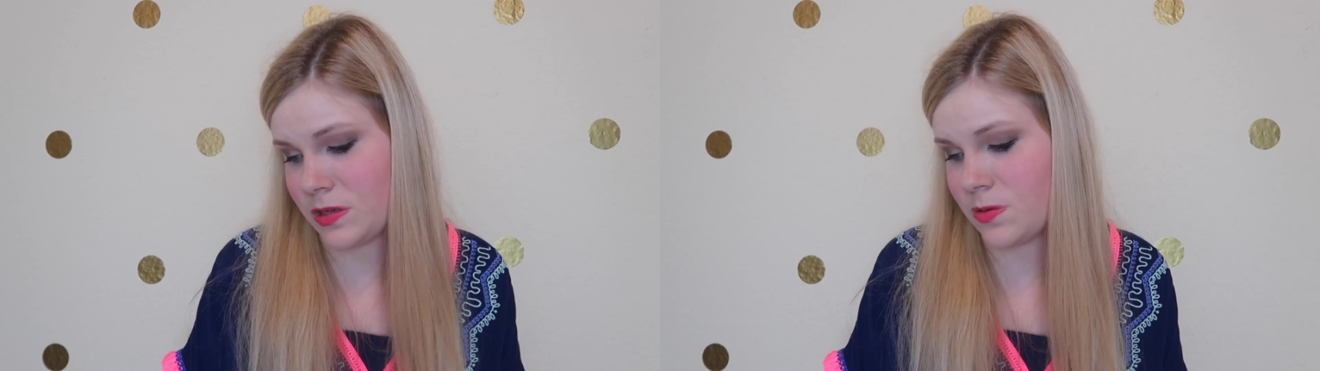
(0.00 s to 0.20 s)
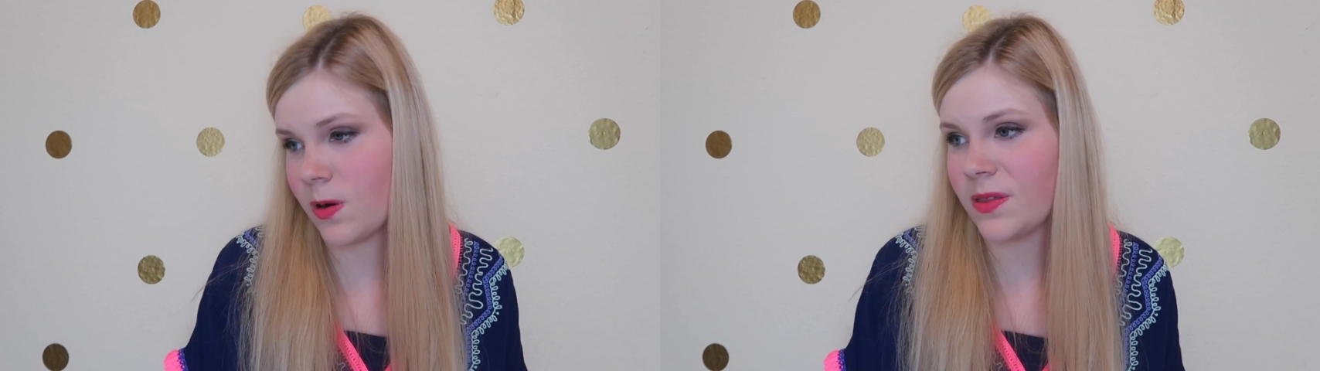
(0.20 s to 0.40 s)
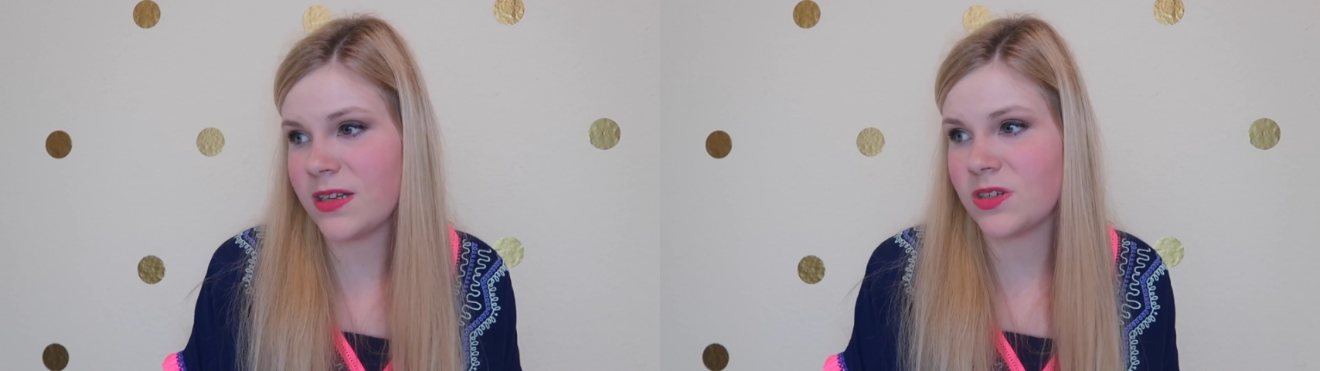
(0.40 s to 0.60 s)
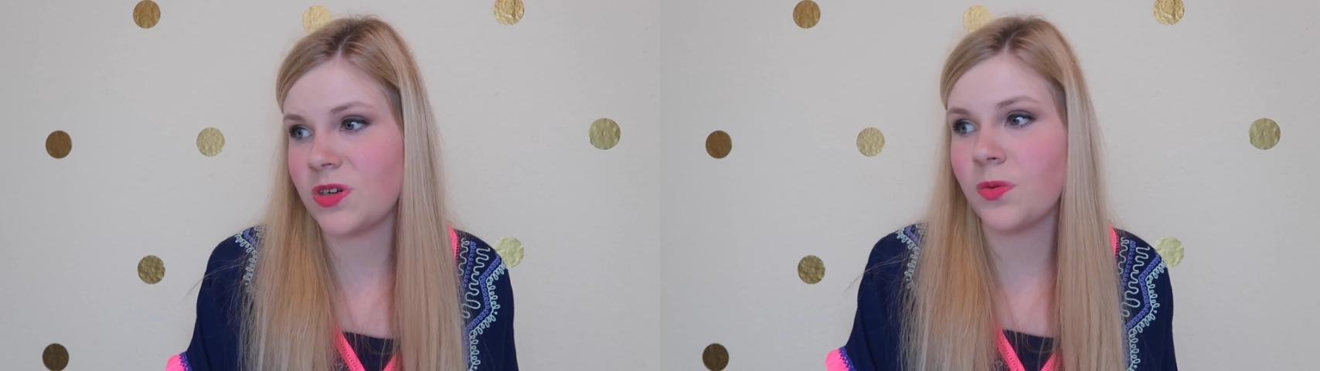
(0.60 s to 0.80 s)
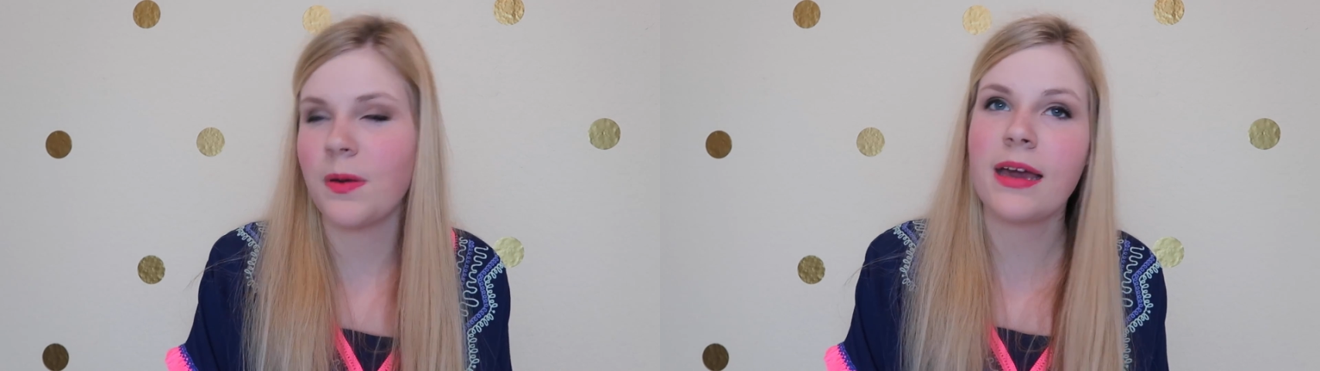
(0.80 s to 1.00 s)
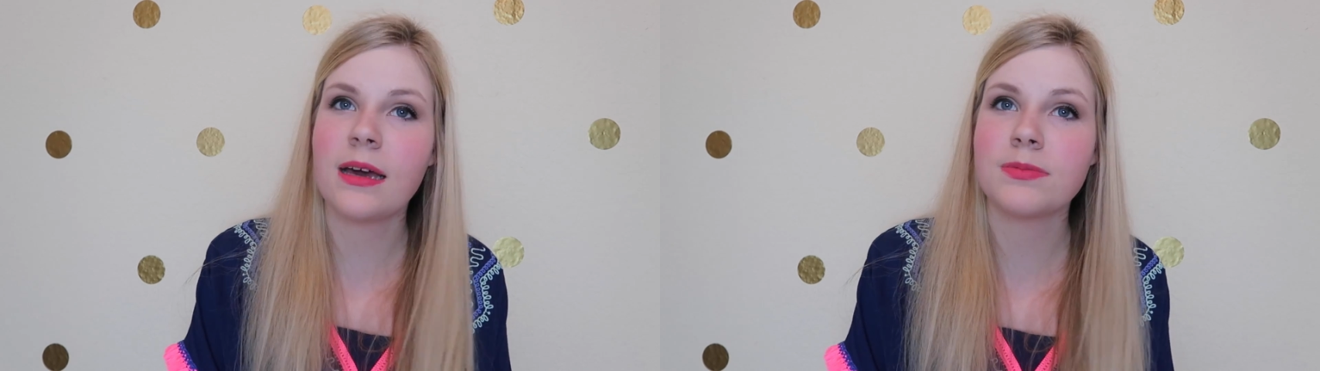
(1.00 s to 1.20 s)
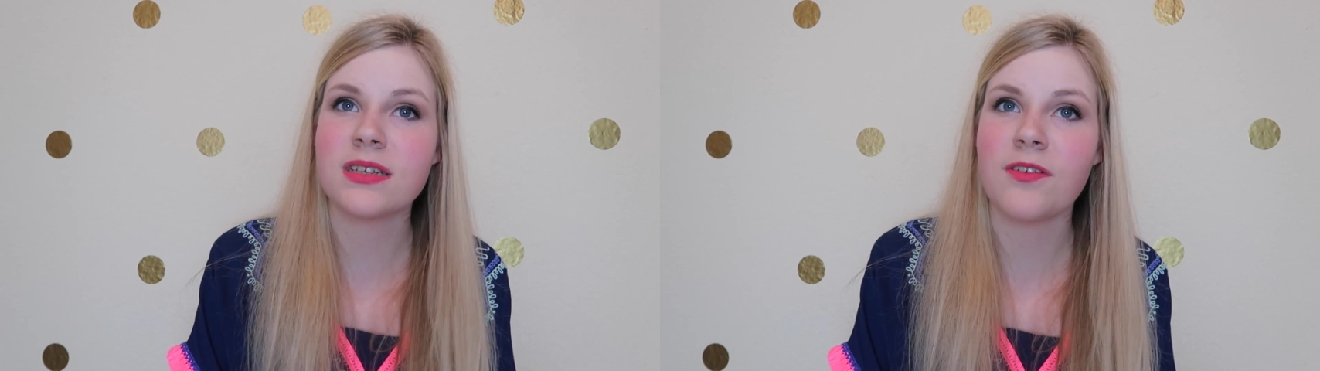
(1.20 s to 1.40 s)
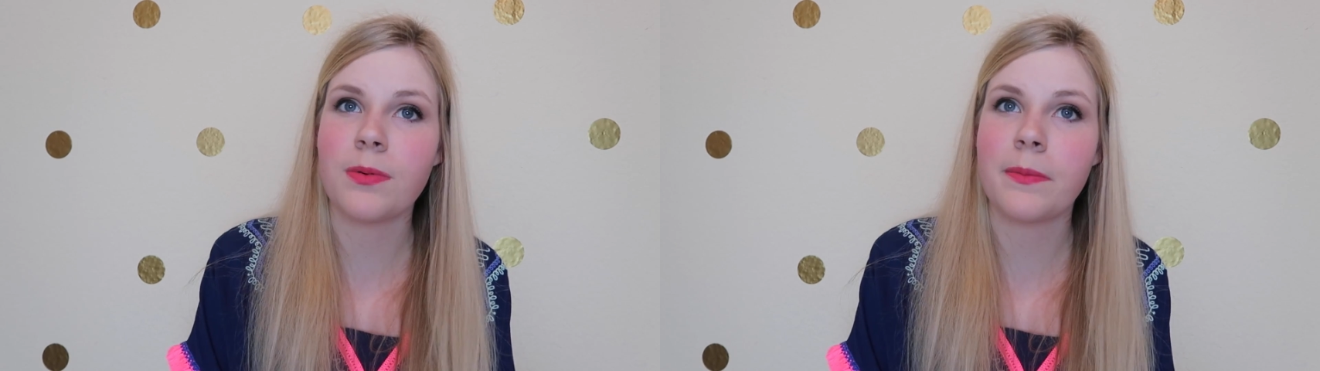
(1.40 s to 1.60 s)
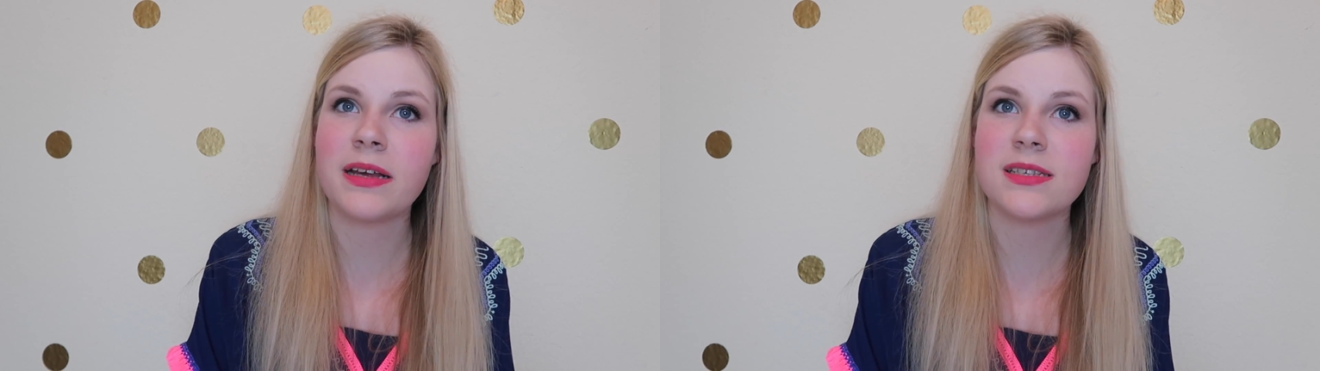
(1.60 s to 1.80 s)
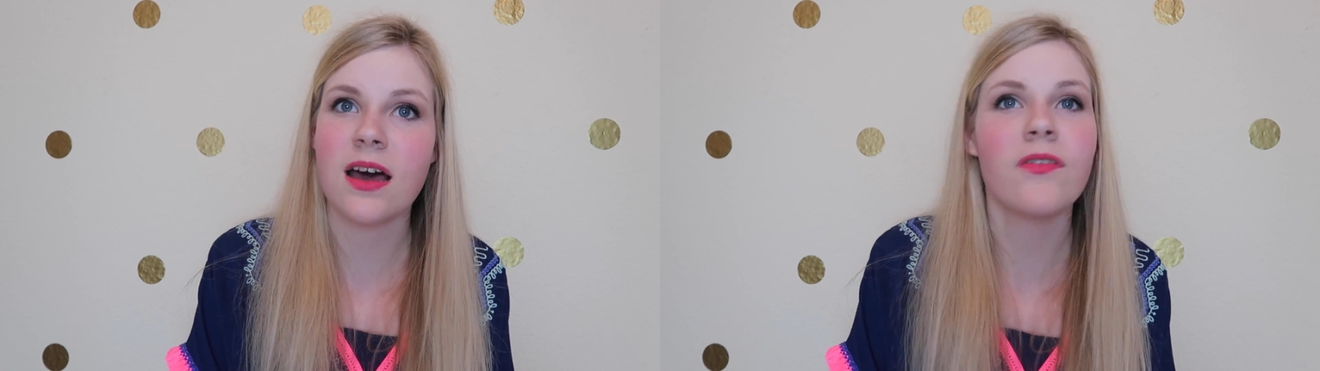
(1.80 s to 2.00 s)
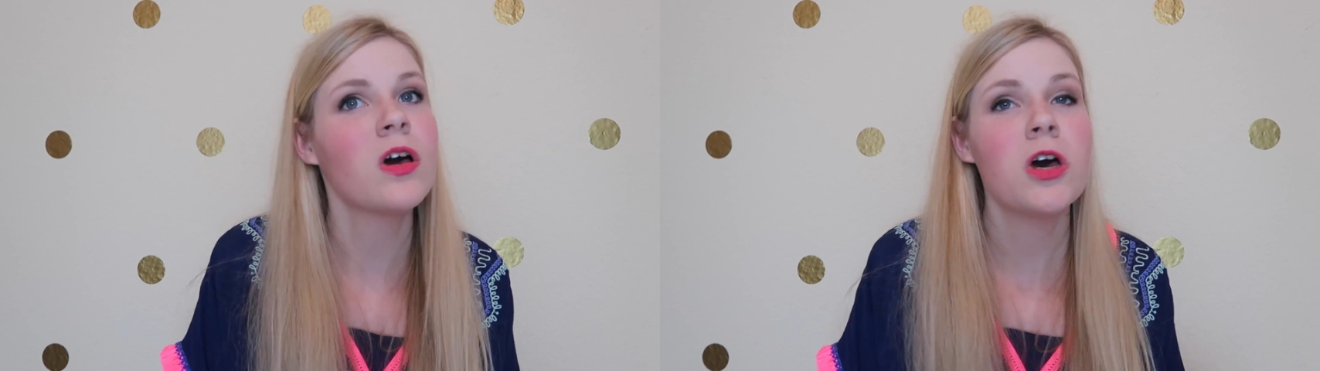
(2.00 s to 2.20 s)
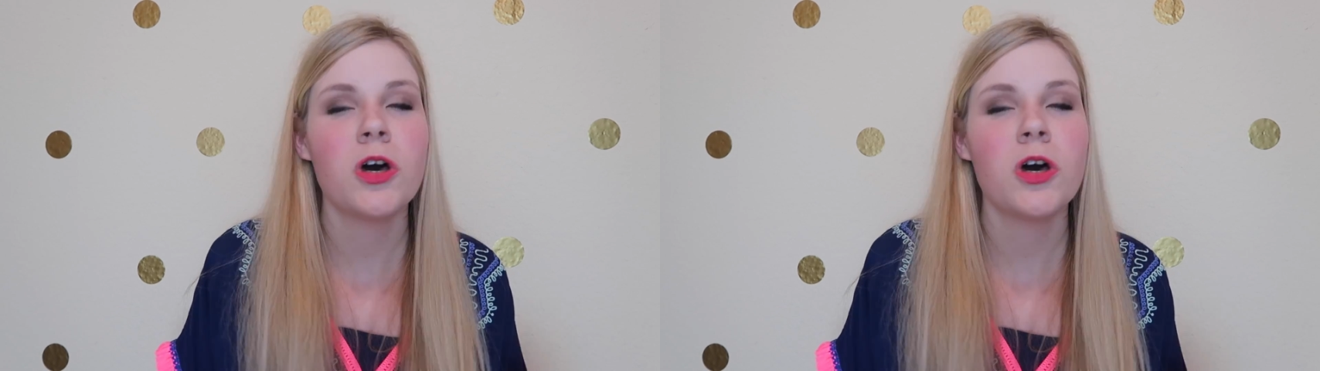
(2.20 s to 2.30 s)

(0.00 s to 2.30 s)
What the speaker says: to do all these new makeup stuff by myself,